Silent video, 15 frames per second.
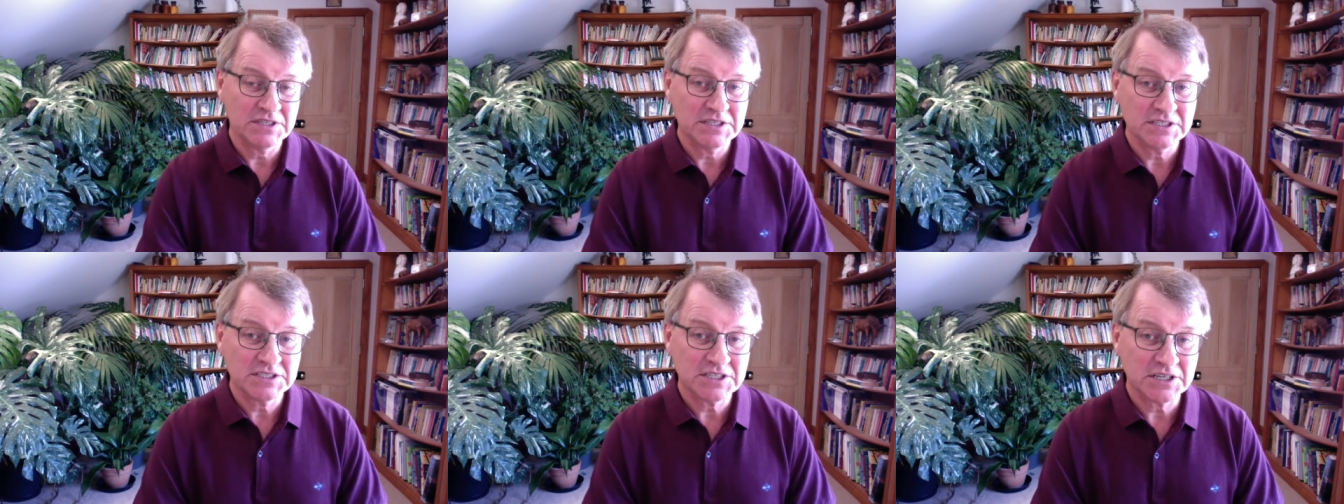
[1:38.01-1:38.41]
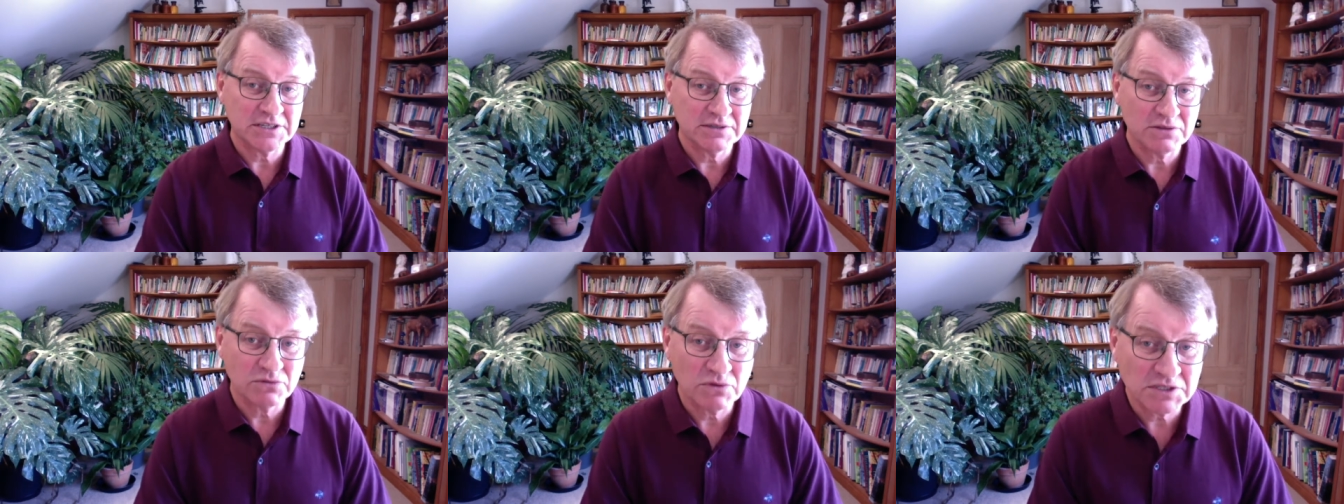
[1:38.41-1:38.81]
So
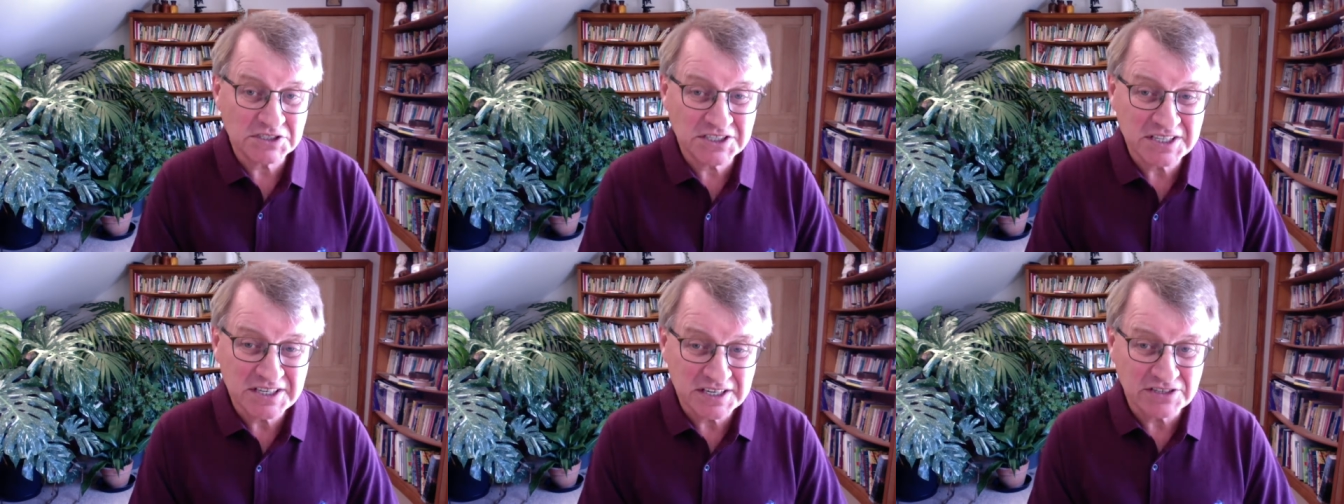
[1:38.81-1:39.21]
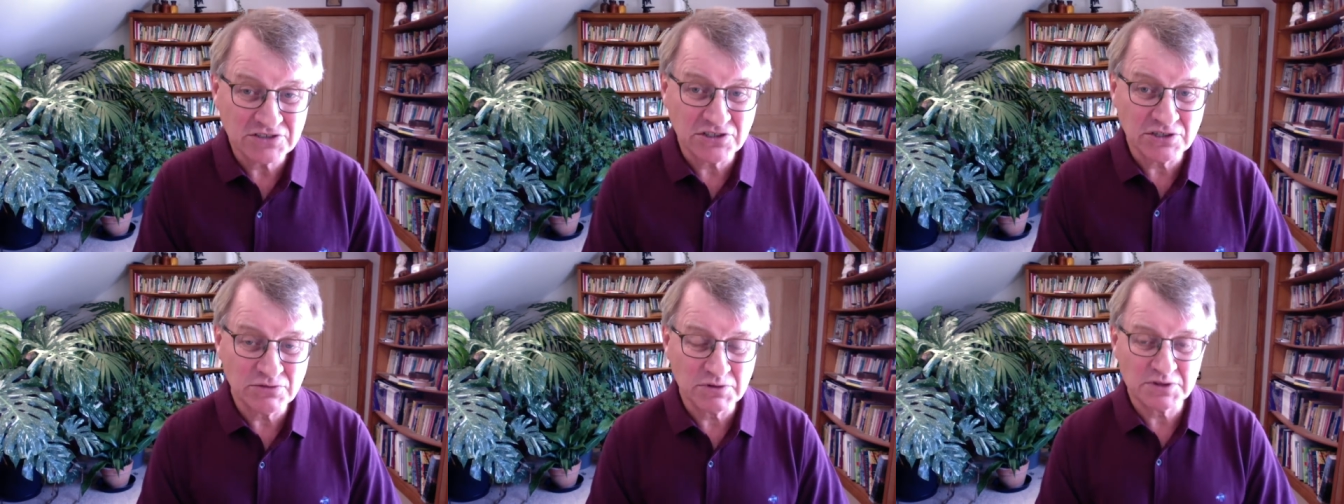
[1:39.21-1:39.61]
what's the
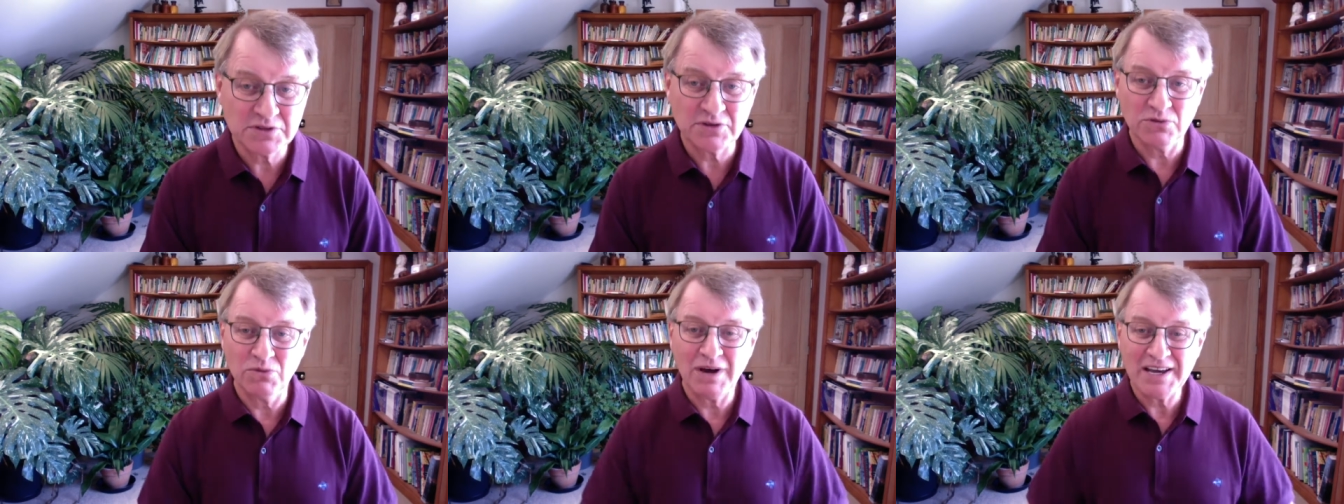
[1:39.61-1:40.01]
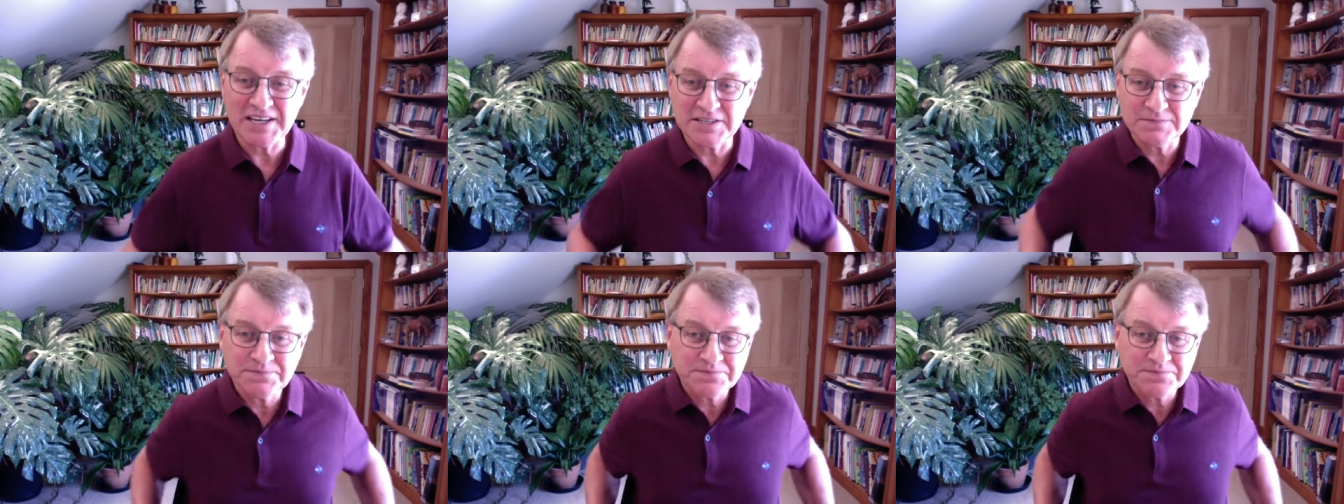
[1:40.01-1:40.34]
issue with the weight?